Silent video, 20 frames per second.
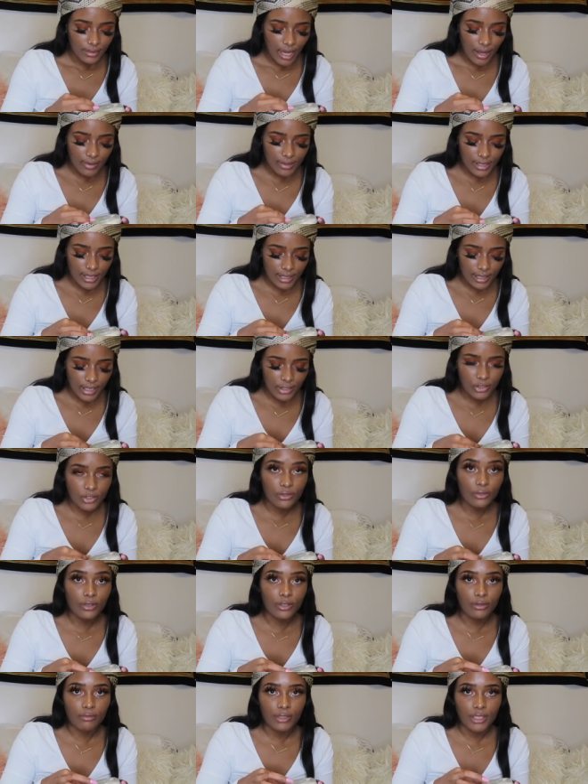I would say like
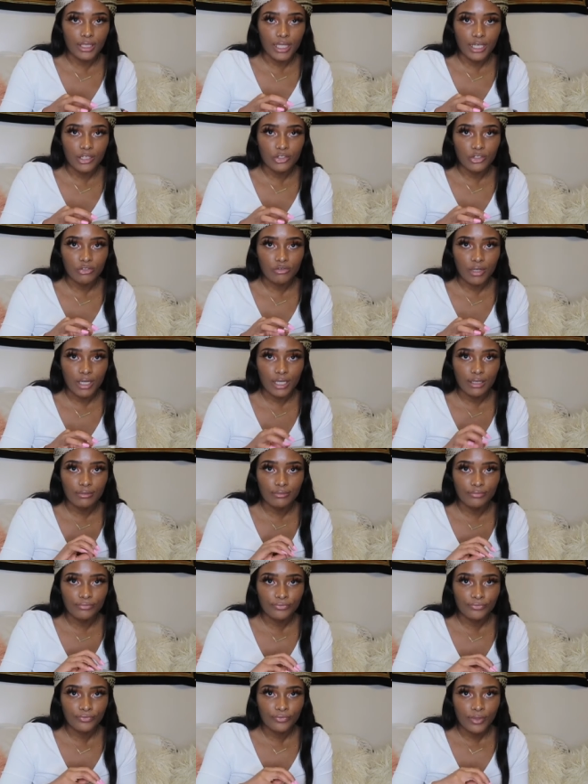2 or 3 days straight.
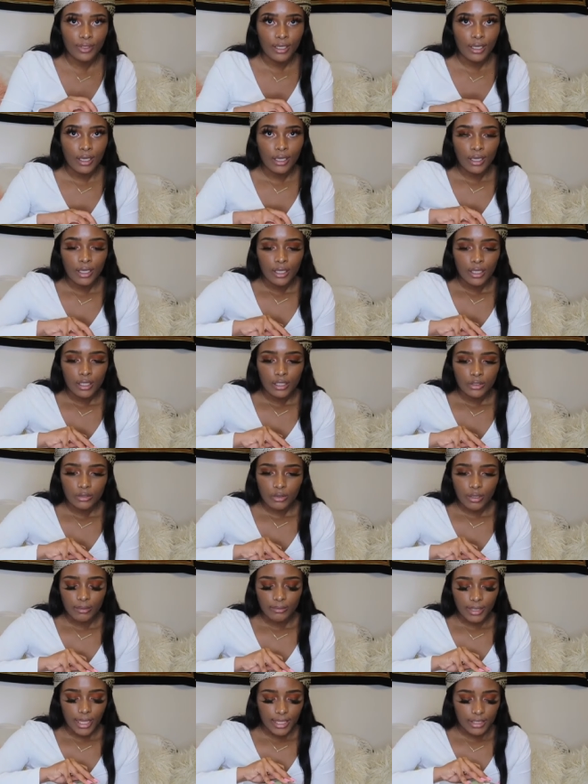
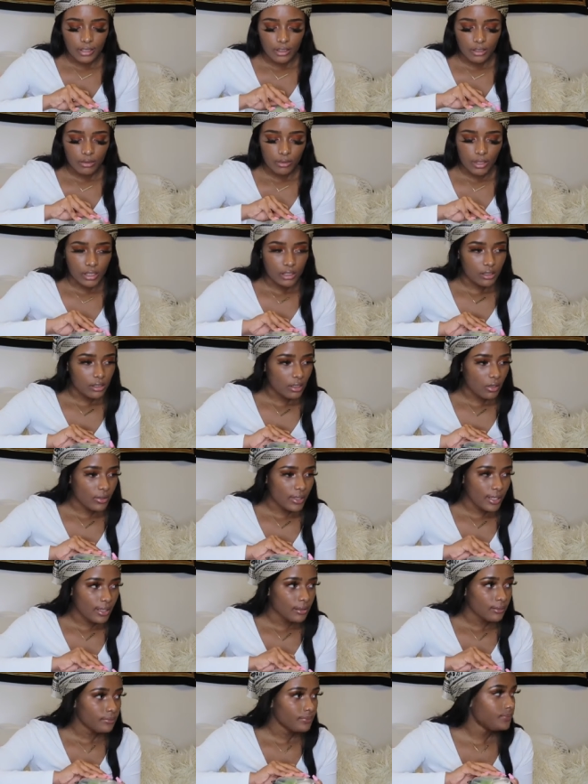So I'm not doing
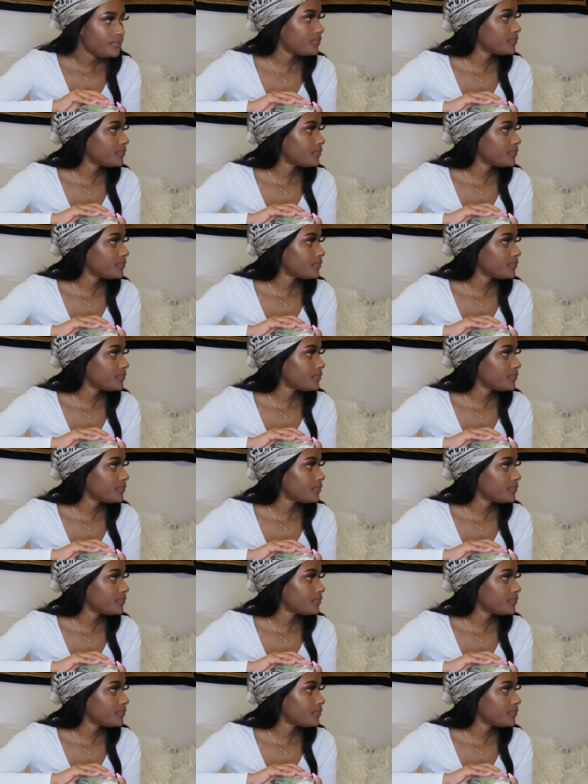soda.